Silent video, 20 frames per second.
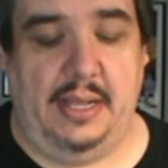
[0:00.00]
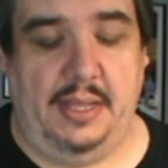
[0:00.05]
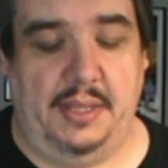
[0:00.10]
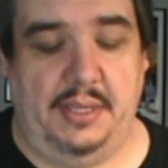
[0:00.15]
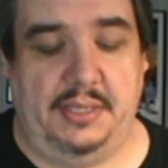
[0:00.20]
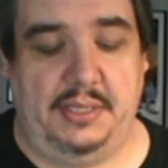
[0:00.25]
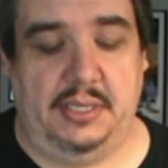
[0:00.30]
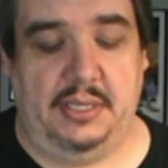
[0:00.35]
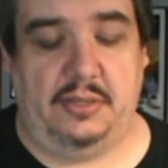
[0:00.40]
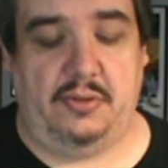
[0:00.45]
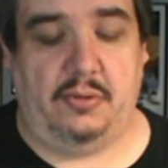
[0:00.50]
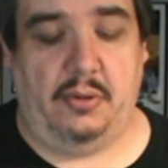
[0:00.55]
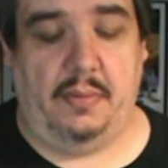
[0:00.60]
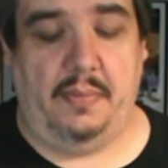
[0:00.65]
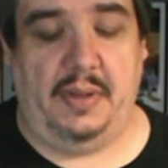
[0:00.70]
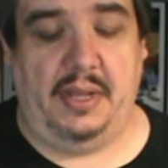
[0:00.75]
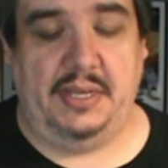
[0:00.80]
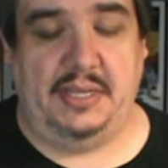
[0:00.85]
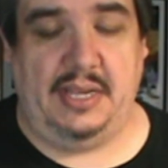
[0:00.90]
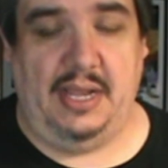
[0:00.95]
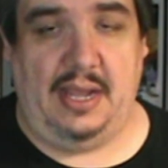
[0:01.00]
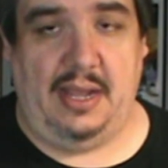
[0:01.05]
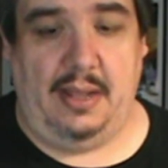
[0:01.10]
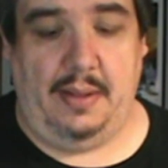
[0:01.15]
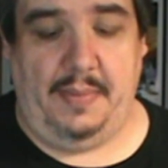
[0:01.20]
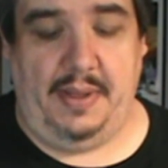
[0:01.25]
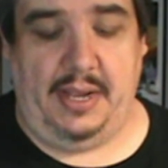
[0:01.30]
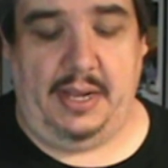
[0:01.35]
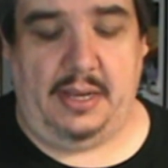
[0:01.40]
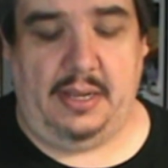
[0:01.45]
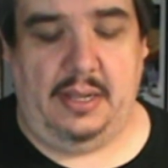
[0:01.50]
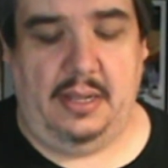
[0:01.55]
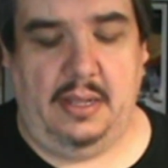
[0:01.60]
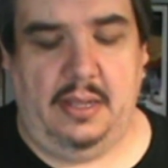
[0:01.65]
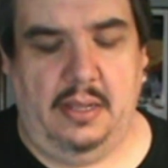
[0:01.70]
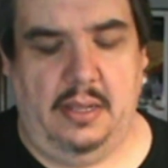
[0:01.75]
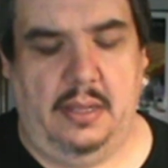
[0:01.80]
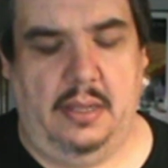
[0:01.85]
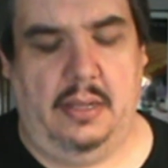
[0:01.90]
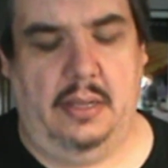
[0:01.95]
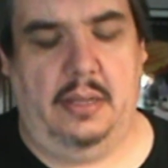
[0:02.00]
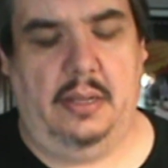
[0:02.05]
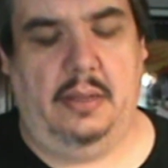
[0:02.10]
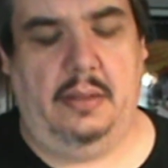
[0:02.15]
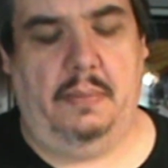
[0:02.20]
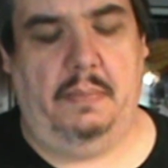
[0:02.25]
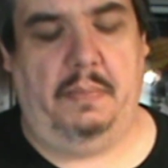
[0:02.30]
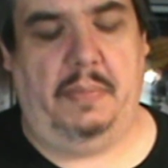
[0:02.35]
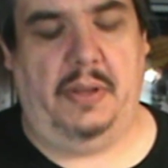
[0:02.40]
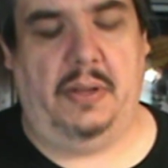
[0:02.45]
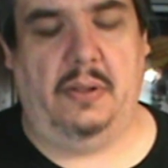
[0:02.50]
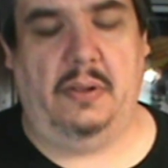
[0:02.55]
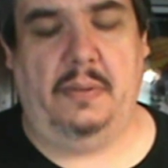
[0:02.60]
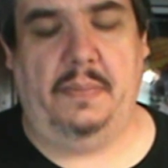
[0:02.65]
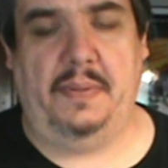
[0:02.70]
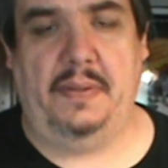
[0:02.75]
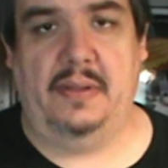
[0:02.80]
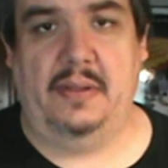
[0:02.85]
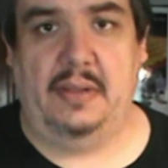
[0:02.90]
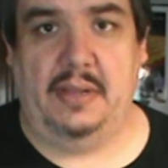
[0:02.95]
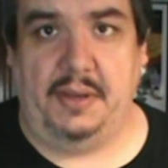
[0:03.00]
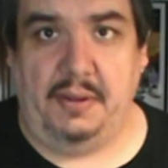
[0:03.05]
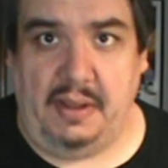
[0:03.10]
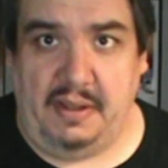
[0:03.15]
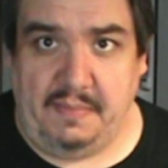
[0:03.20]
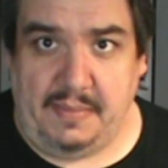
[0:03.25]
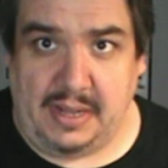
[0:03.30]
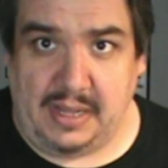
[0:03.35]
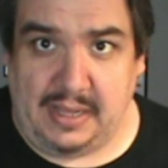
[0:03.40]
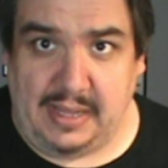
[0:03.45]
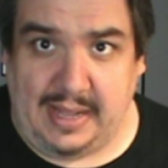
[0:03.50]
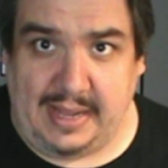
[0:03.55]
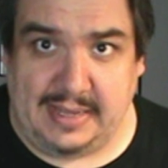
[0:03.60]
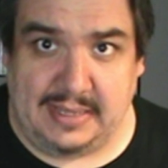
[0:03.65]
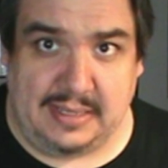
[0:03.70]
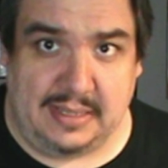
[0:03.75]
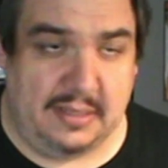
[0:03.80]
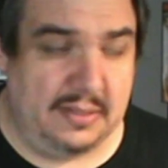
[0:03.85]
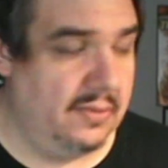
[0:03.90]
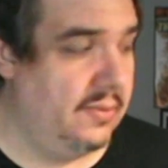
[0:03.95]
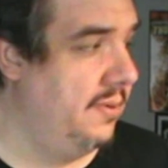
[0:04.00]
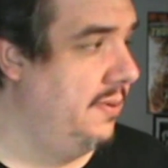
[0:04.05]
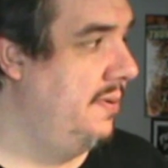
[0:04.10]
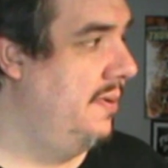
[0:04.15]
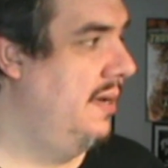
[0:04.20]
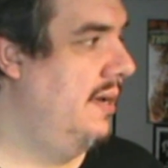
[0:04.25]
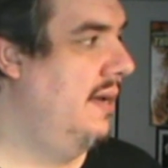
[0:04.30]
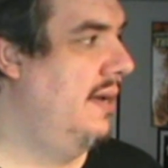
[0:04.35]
This is from Atomic Pulp. I don't have my glasses on.